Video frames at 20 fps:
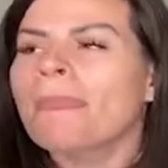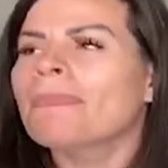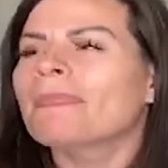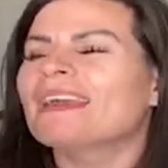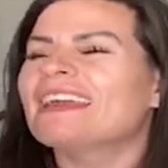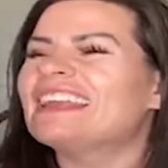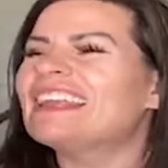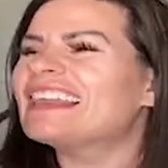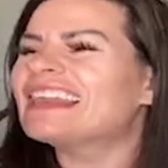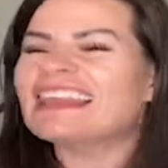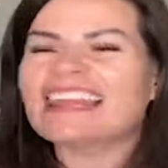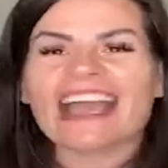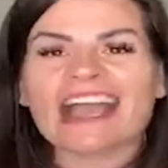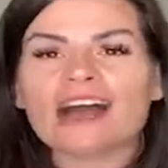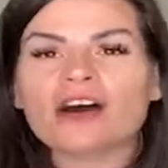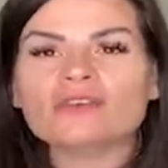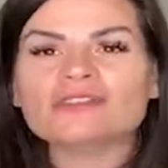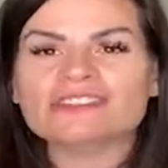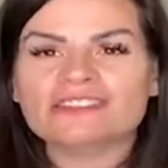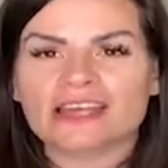it
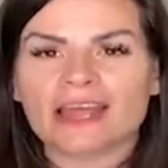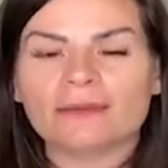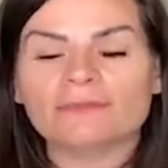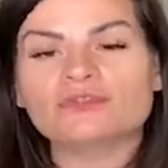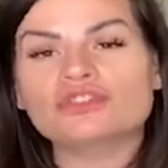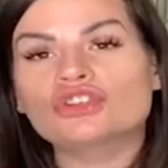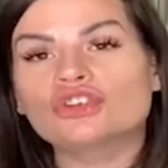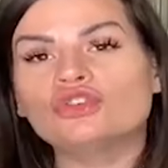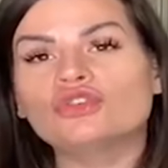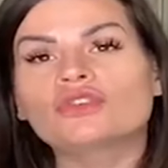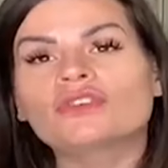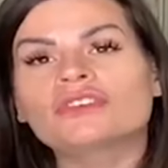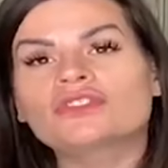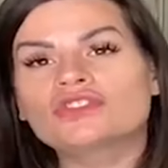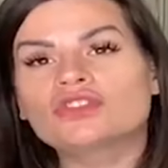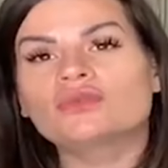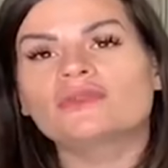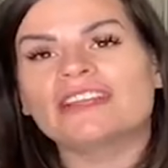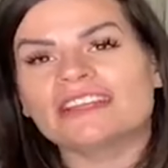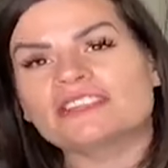allows them
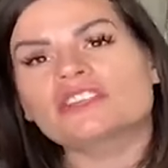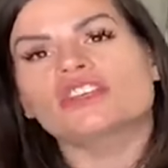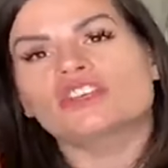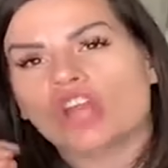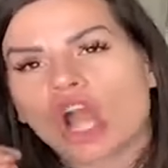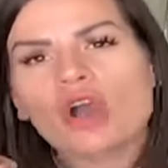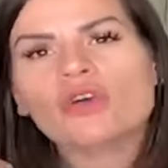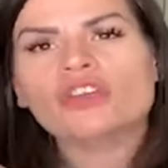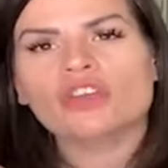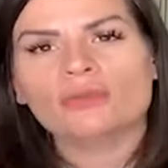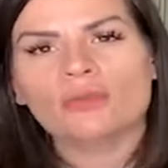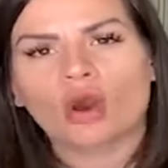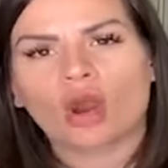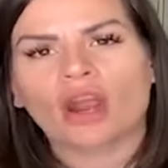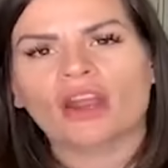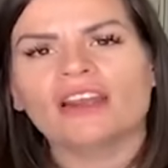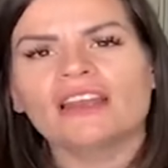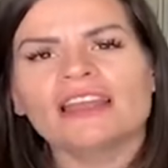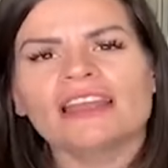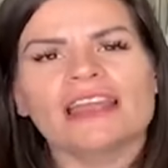to get to know you more.
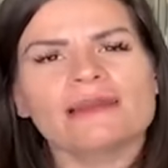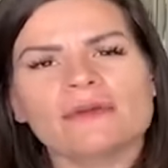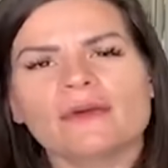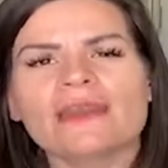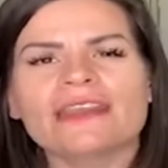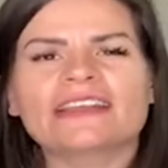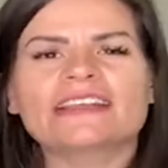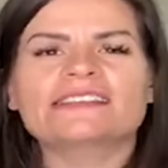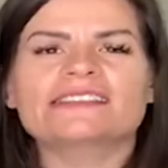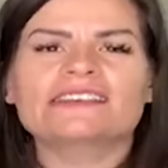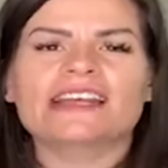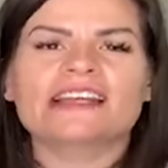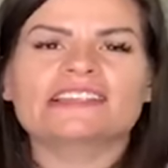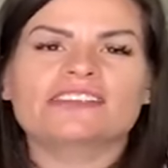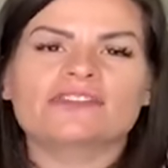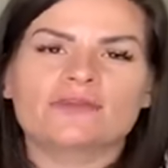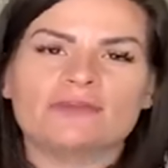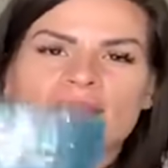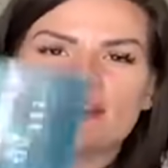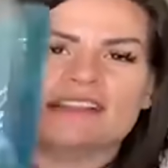Am I making sense?
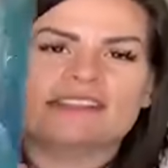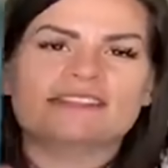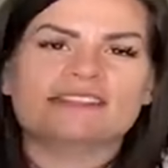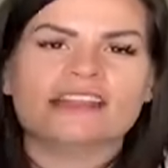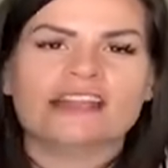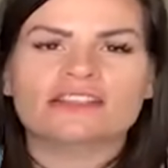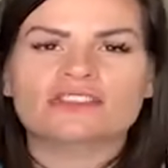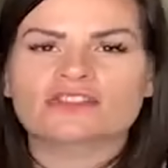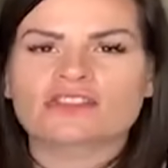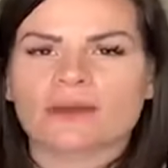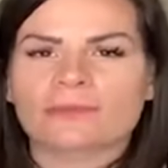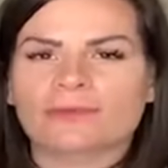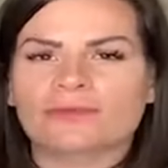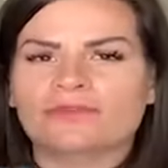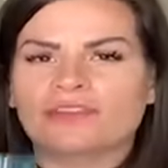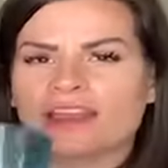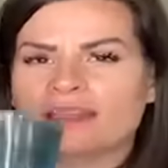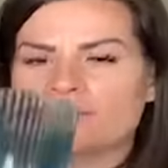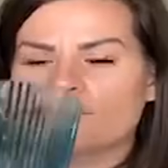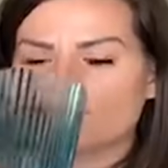If I'm making sense, drop a
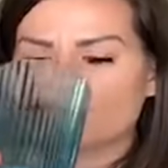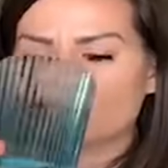flame for